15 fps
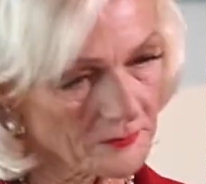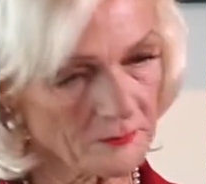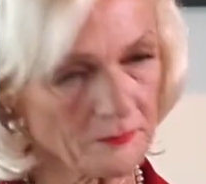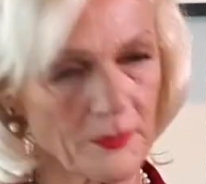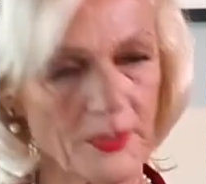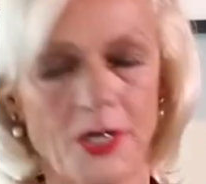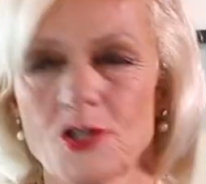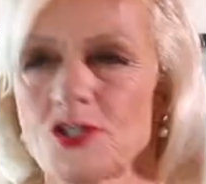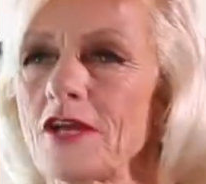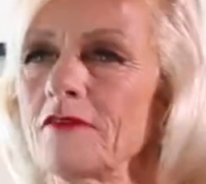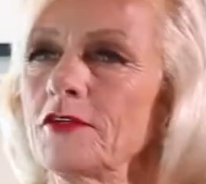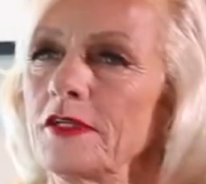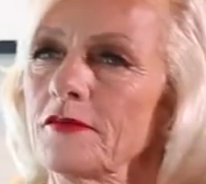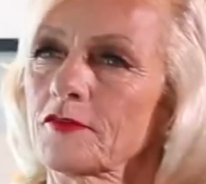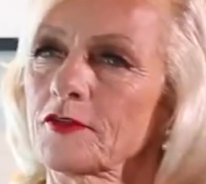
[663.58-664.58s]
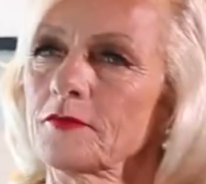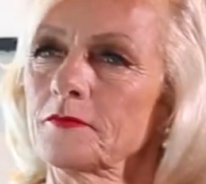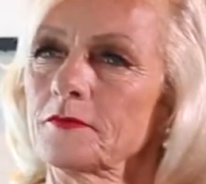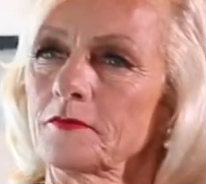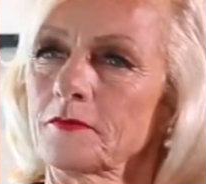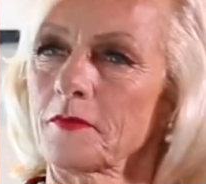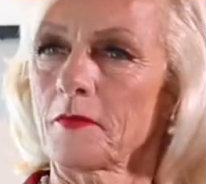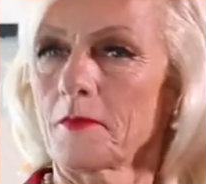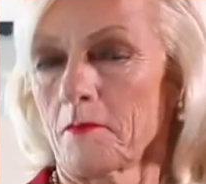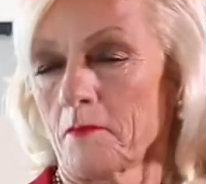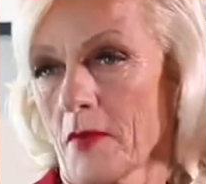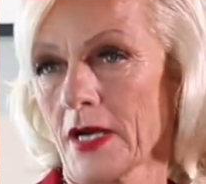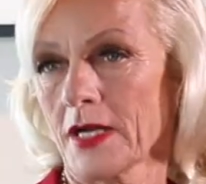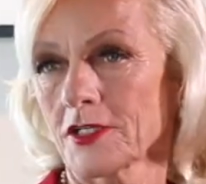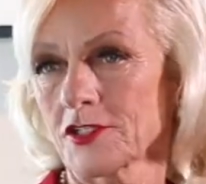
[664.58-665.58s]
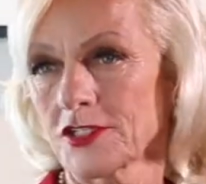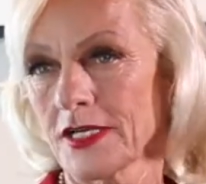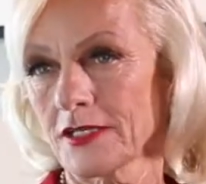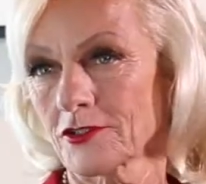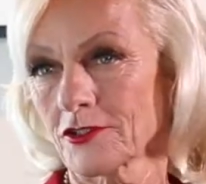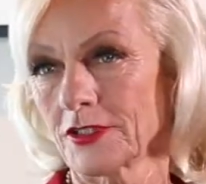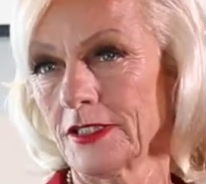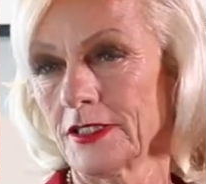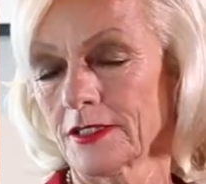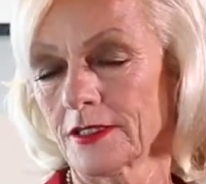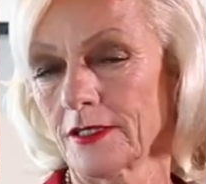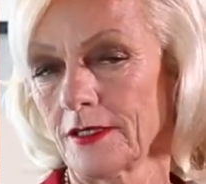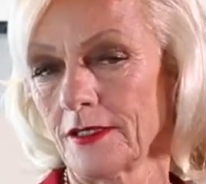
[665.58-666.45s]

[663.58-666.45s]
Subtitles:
because you have a different market sector here,